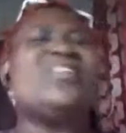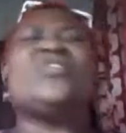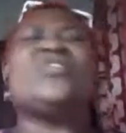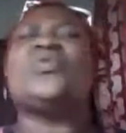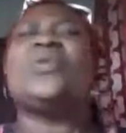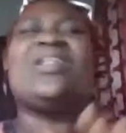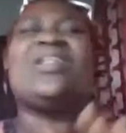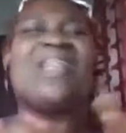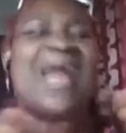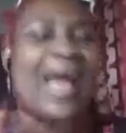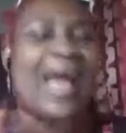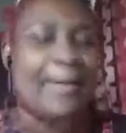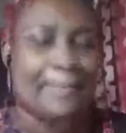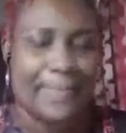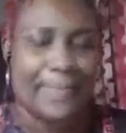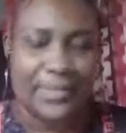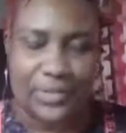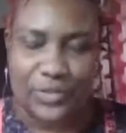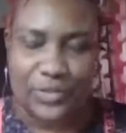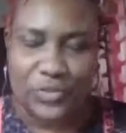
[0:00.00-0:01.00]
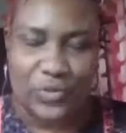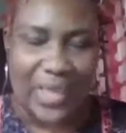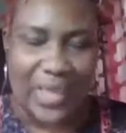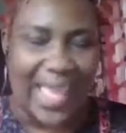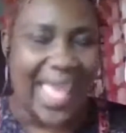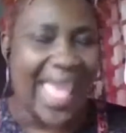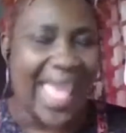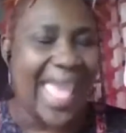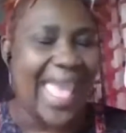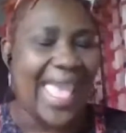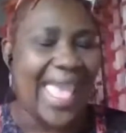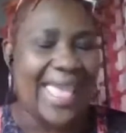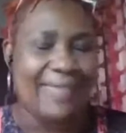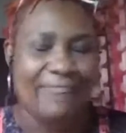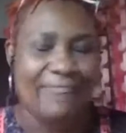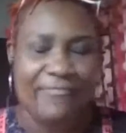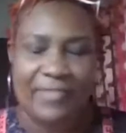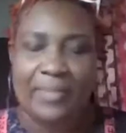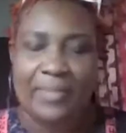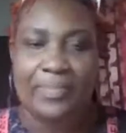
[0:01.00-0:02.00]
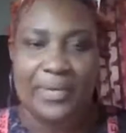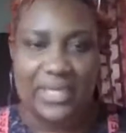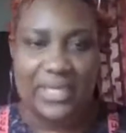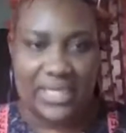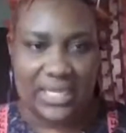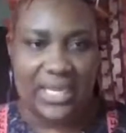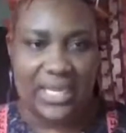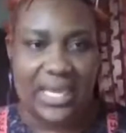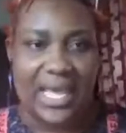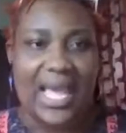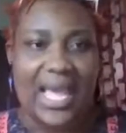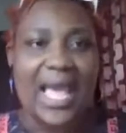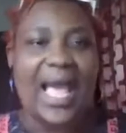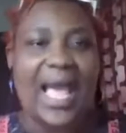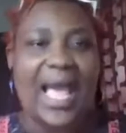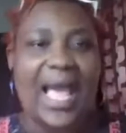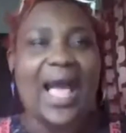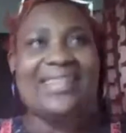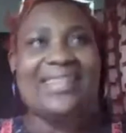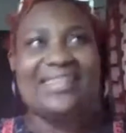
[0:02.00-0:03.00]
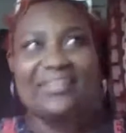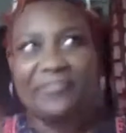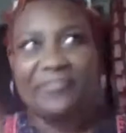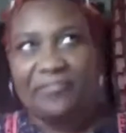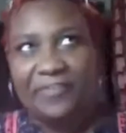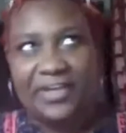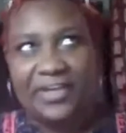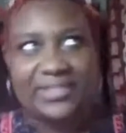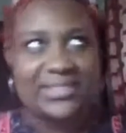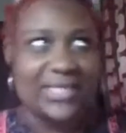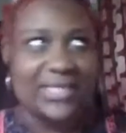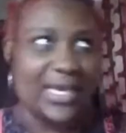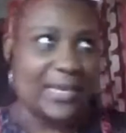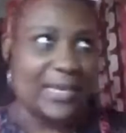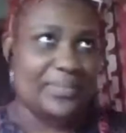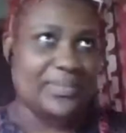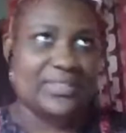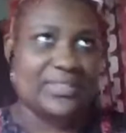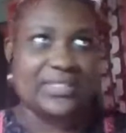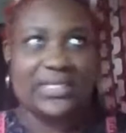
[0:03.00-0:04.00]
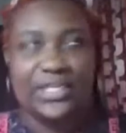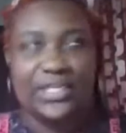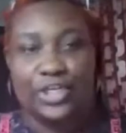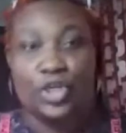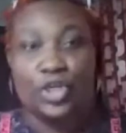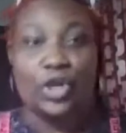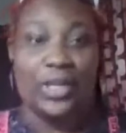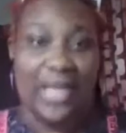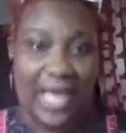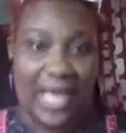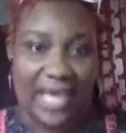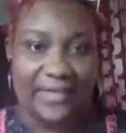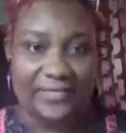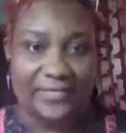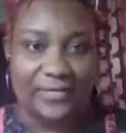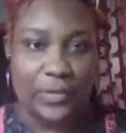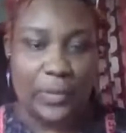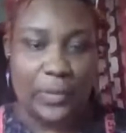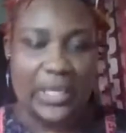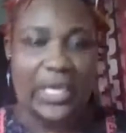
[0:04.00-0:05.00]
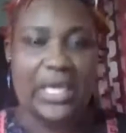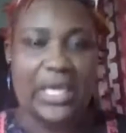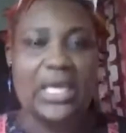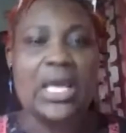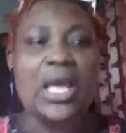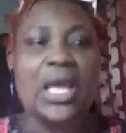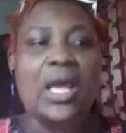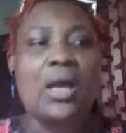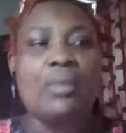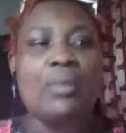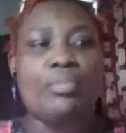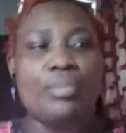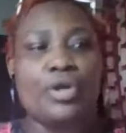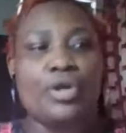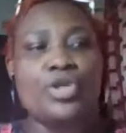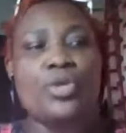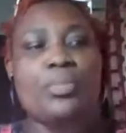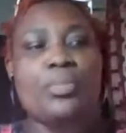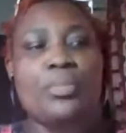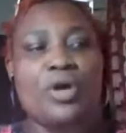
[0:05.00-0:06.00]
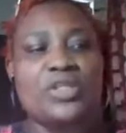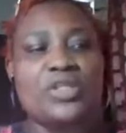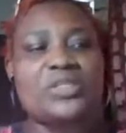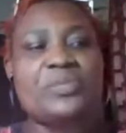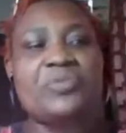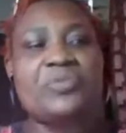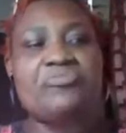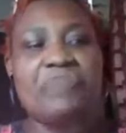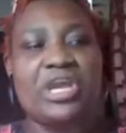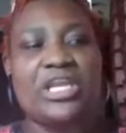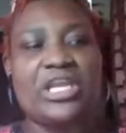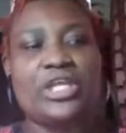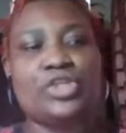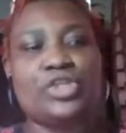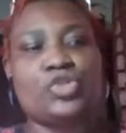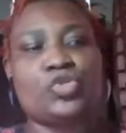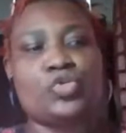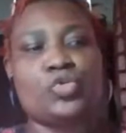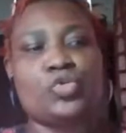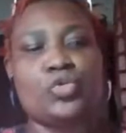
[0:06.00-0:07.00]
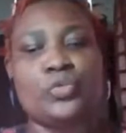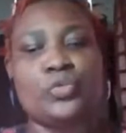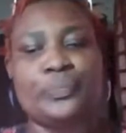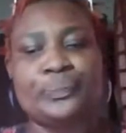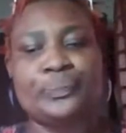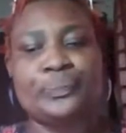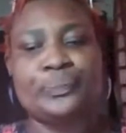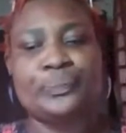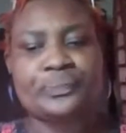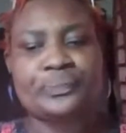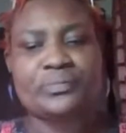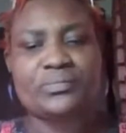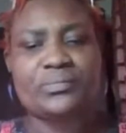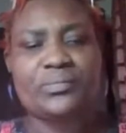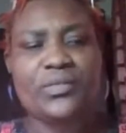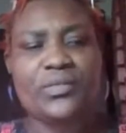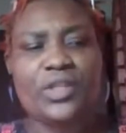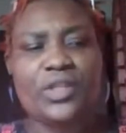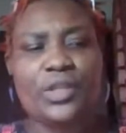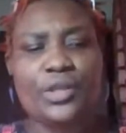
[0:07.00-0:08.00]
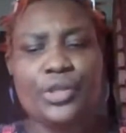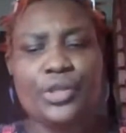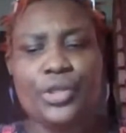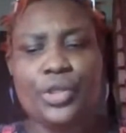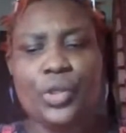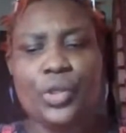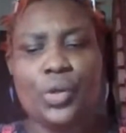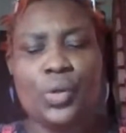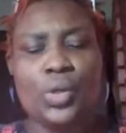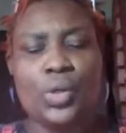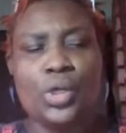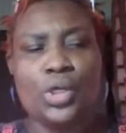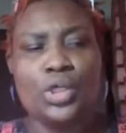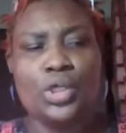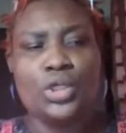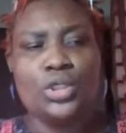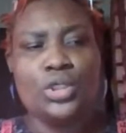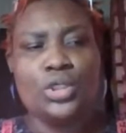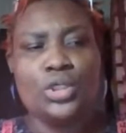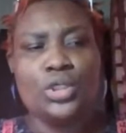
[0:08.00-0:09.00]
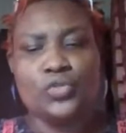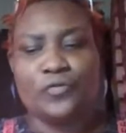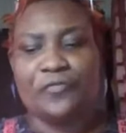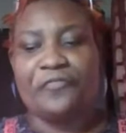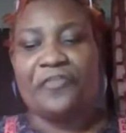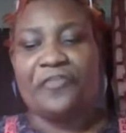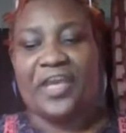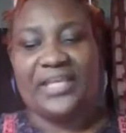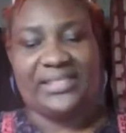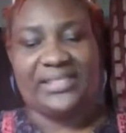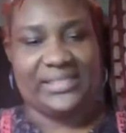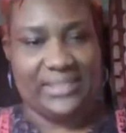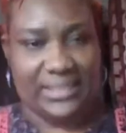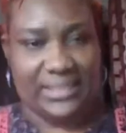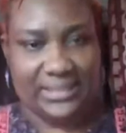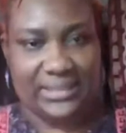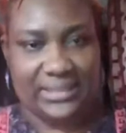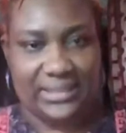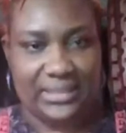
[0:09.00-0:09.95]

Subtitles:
will happen to everybody at different times in your lives, okay? But you must be ready to, you know, to face it,